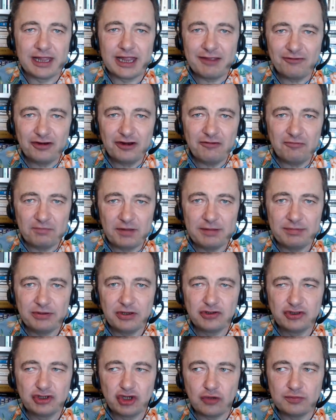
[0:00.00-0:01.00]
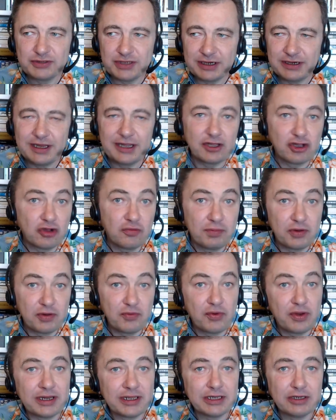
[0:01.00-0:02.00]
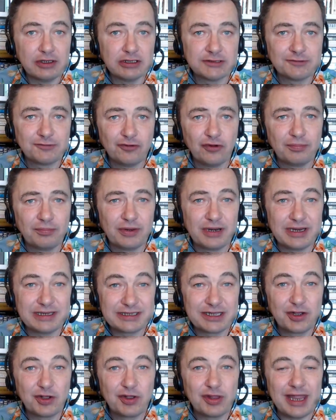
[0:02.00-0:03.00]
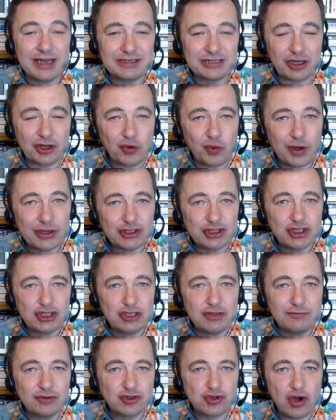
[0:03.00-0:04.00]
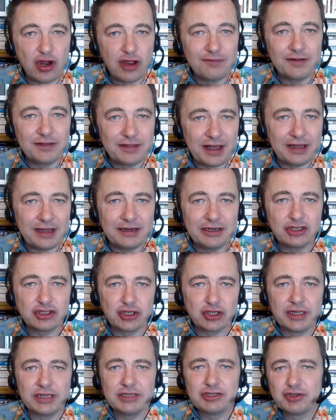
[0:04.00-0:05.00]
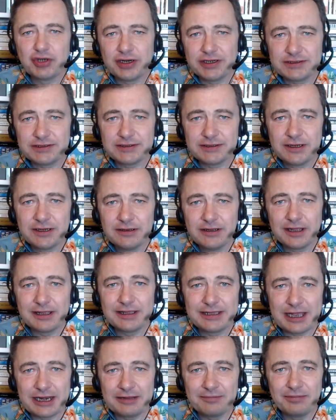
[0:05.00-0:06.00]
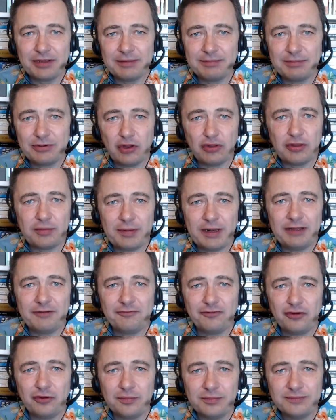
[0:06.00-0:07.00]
If enough people adopt it, it could be really useful, but it's a question of driving that initial interest and getting people on the platform.